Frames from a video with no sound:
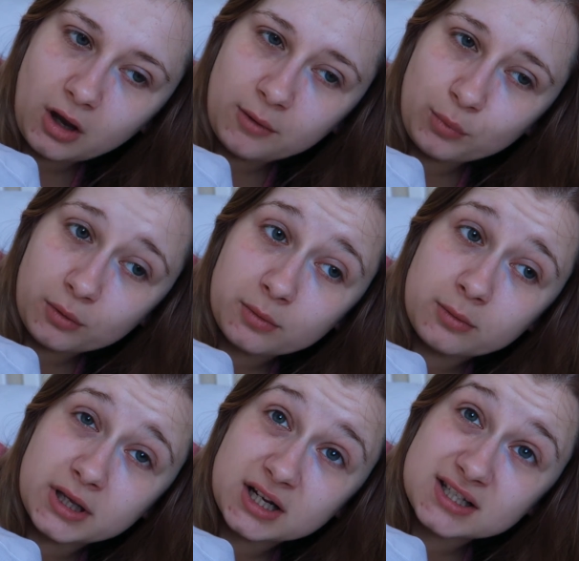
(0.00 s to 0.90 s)
I'm
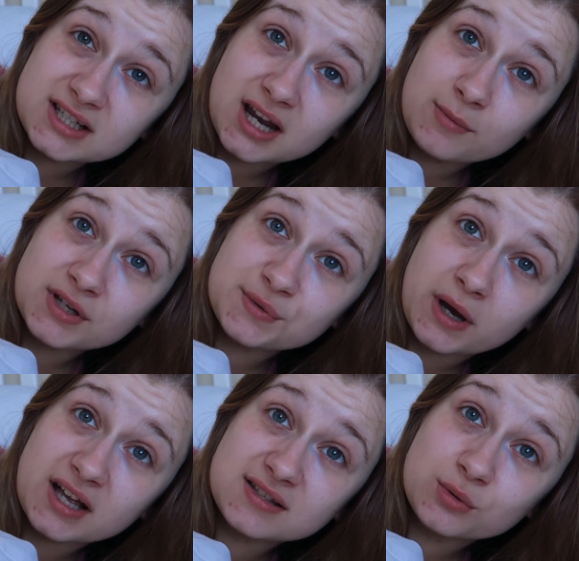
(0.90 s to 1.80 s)
probably gonna stay in my
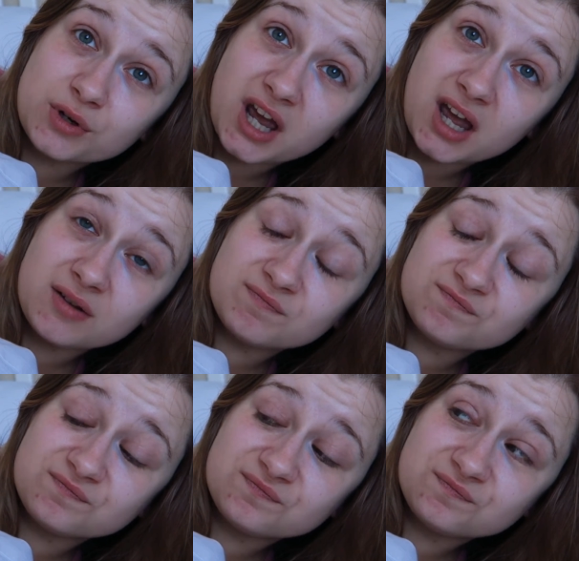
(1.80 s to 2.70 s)
sweats all day.
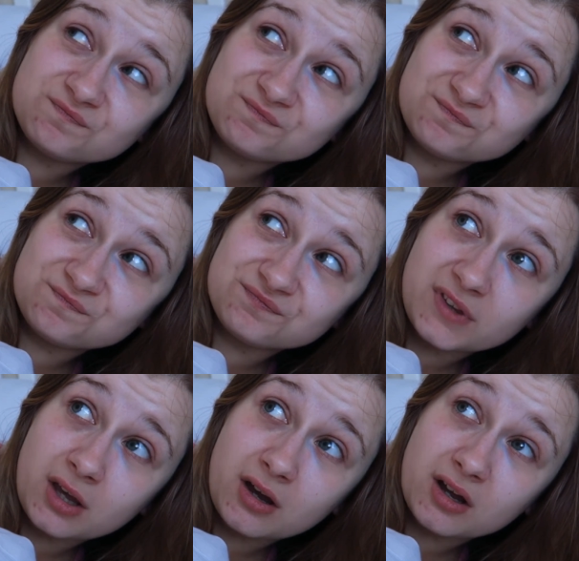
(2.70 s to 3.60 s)

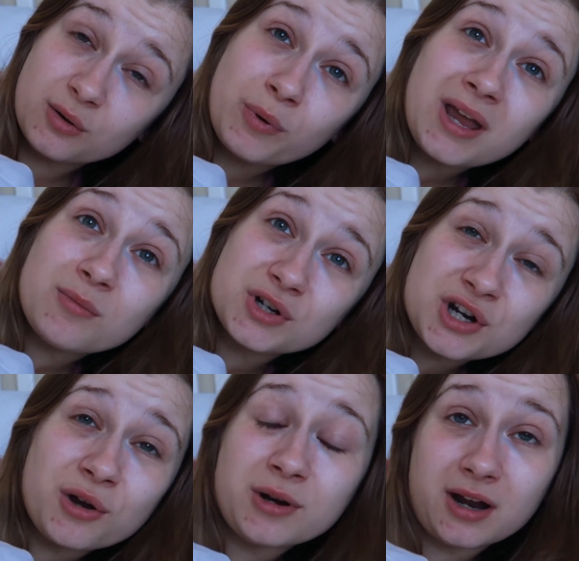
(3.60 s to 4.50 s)
I'm gonna paint my
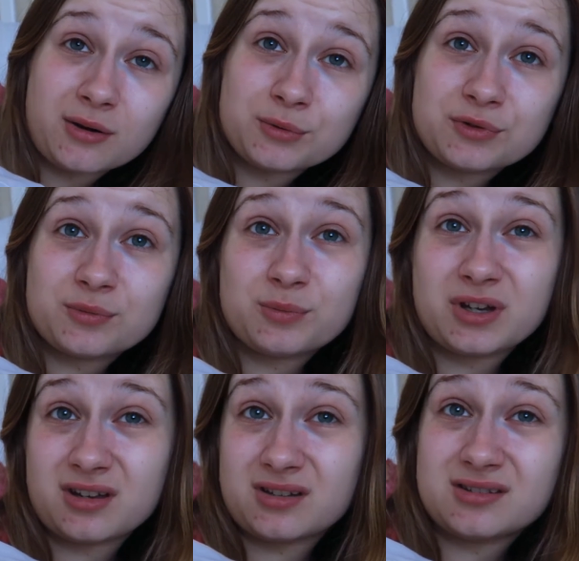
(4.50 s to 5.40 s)
toenails
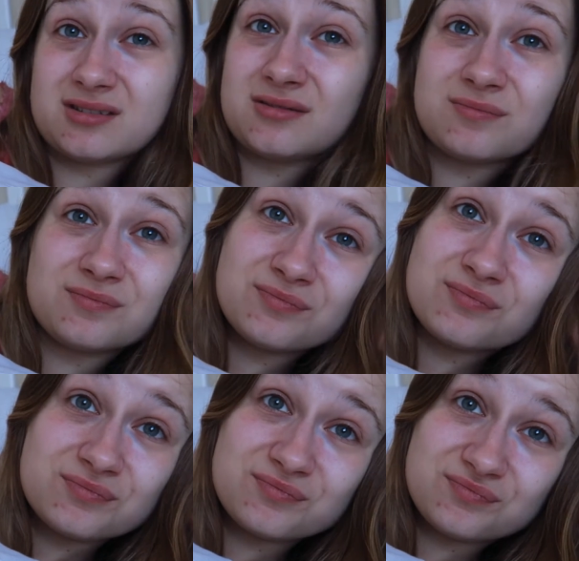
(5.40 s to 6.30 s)
because
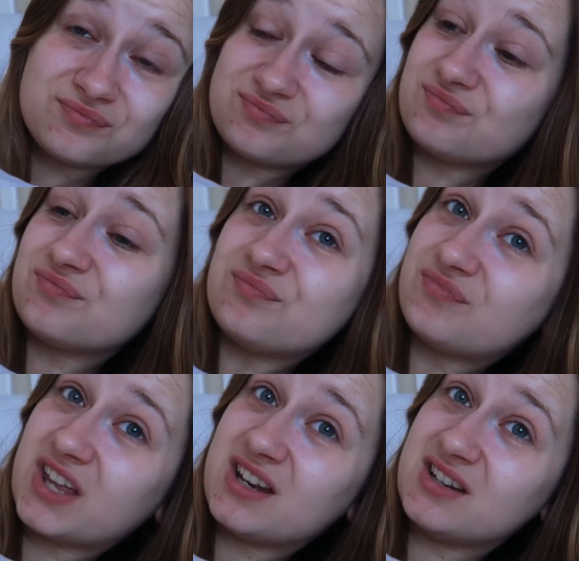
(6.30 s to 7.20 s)

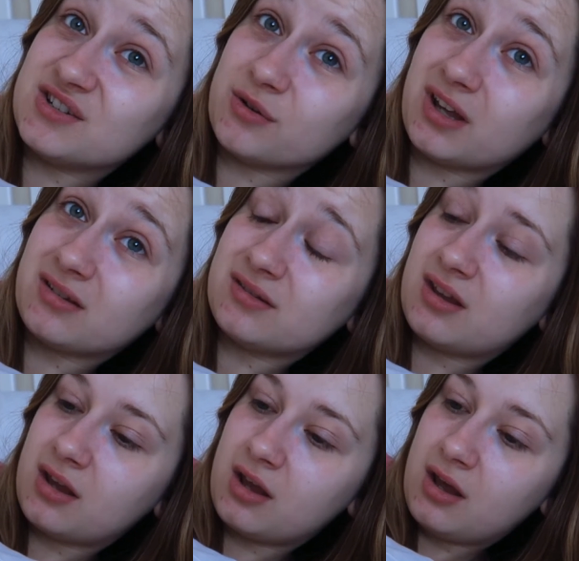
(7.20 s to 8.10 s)
they need doing.
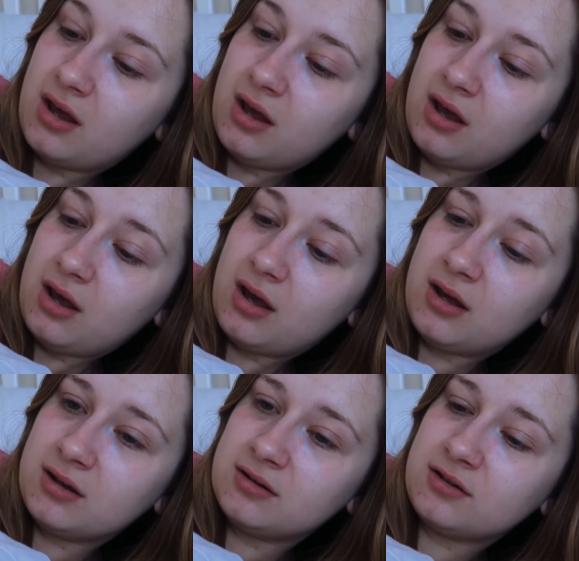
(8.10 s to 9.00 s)

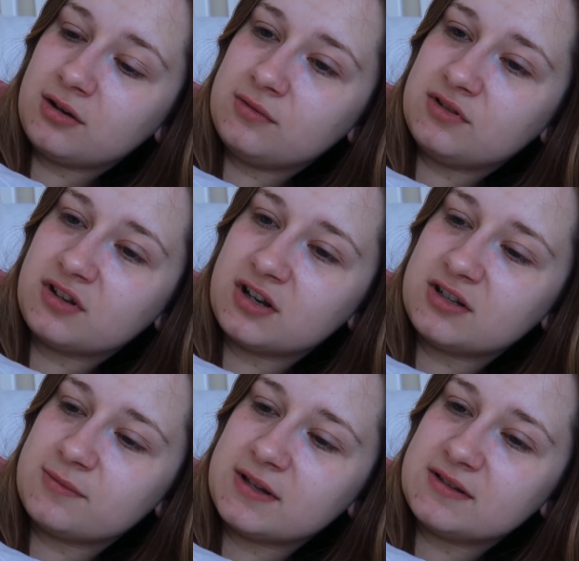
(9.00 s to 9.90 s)
And I'm just
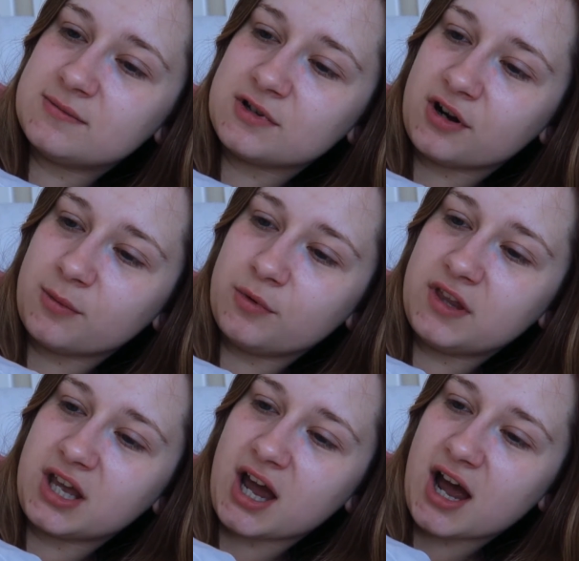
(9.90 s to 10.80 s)
gonna spend some time with
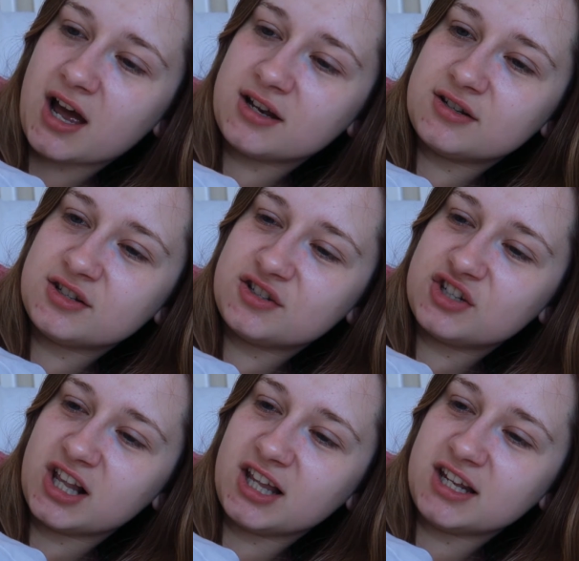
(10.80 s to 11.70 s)
the cat, just
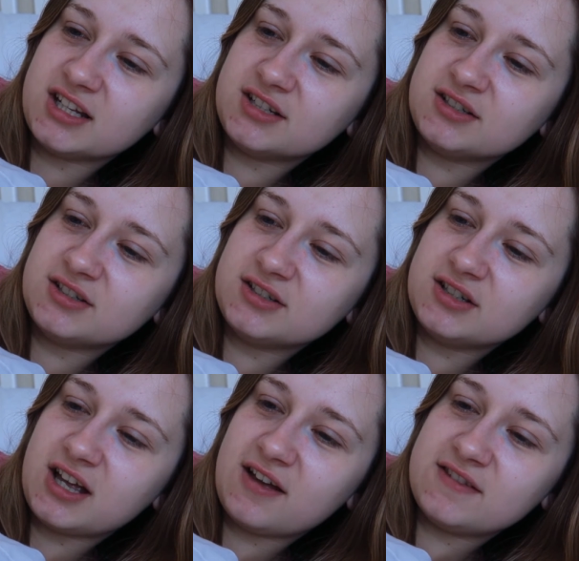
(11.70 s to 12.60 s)
chilling,
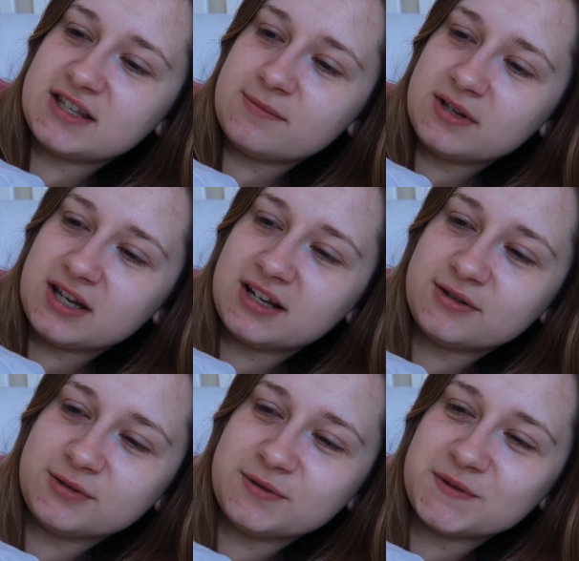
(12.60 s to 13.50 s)
having some
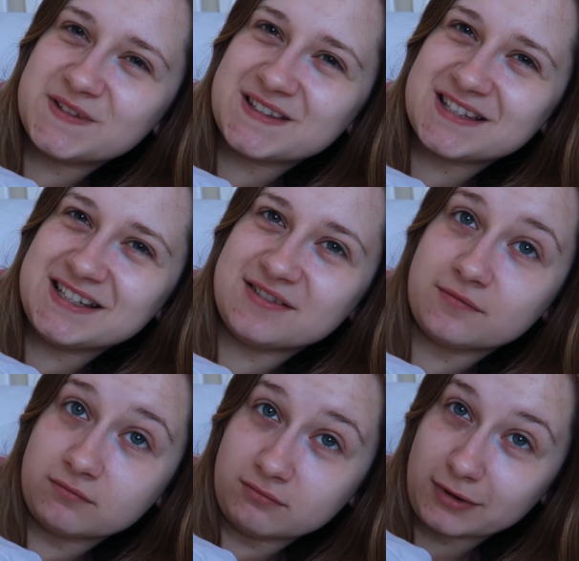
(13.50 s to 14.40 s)
cuddles. He's
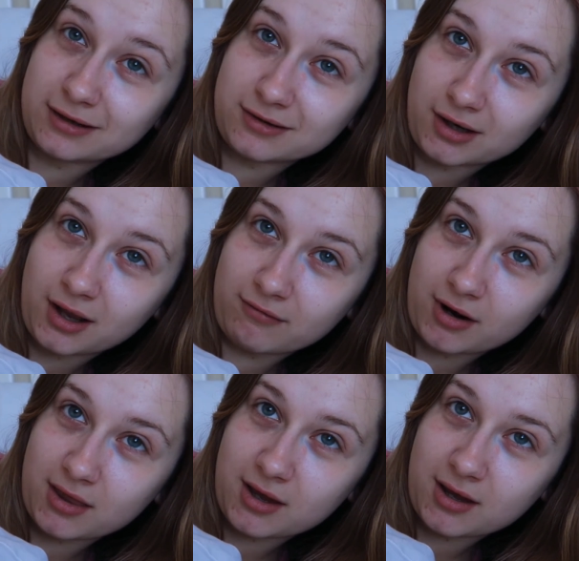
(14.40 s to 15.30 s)
literally like
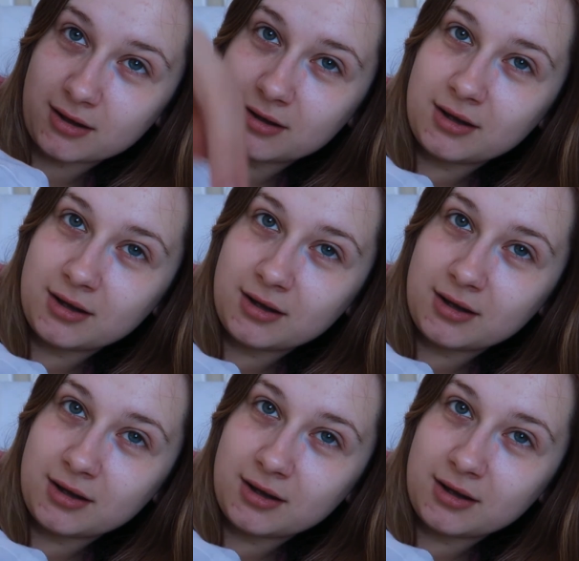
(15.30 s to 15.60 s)
right there.